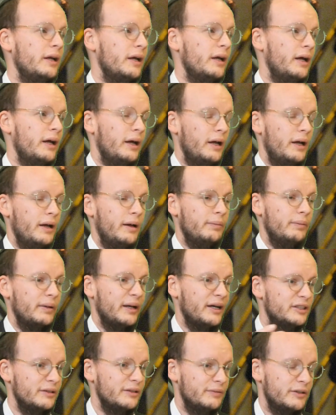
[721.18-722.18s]

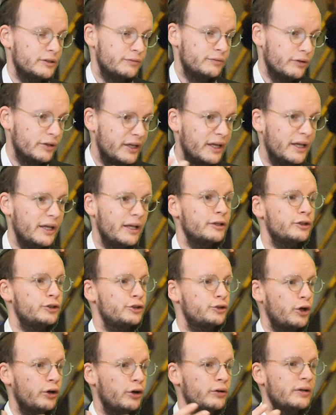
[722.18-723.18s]
activities for kids,
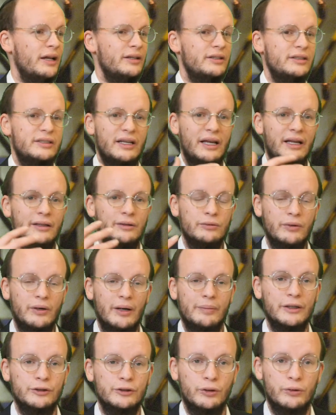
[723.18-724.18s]
donuts, and
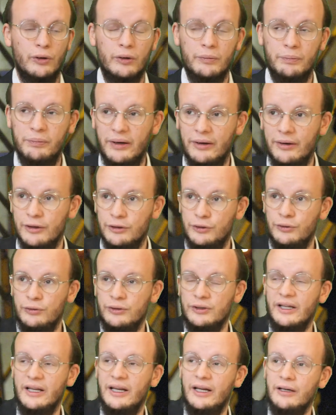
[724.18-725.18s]
Rabbi Doron Peretz,
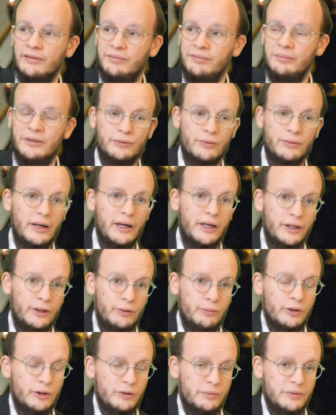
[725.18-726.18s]
who's the head of Mizrahi, the
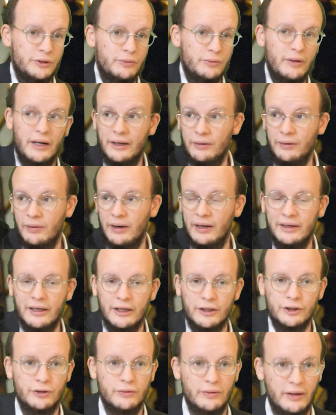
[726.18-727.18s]
world Mizrahi, right
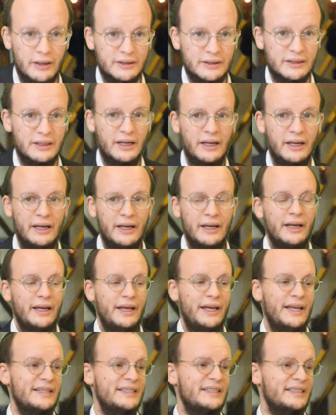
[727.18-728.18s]
next to us.
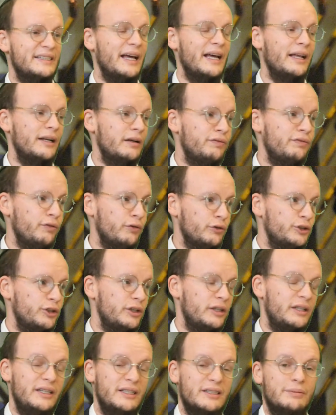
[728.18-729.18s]
His son,
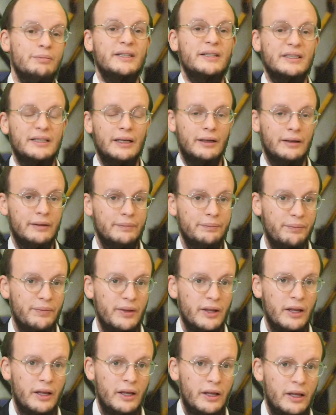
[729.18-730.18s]
unfortunately, is missing.
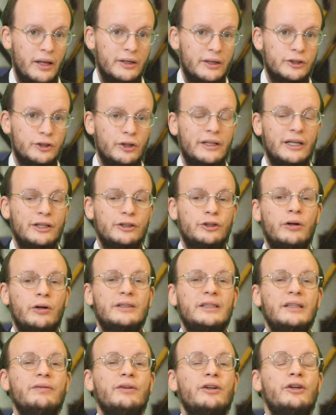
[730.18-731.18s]
So they
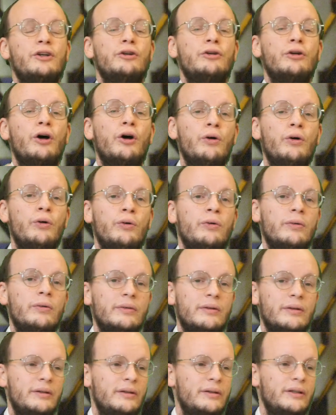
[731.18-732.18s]
don't even know,
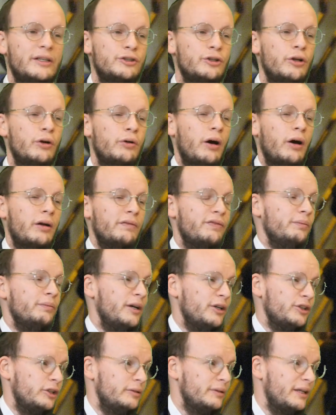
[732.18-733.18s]
there's no
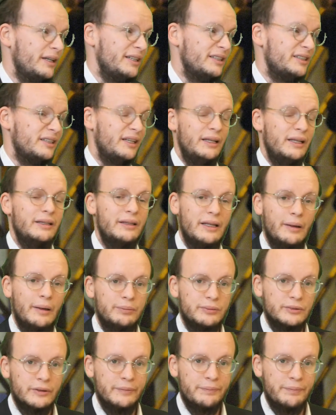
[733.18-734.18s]
confirmation that he's
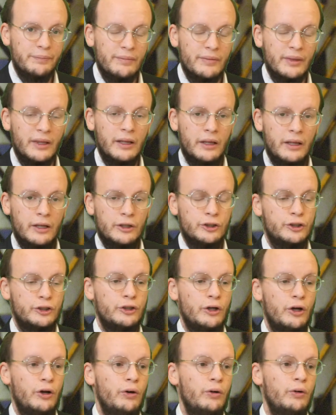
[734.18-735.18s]
kidnapped.
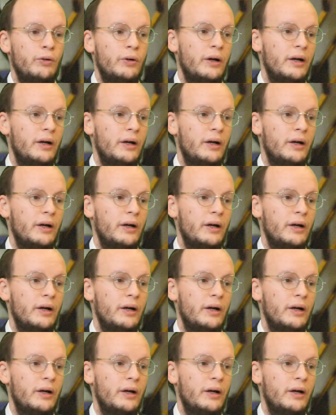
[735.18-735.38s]
So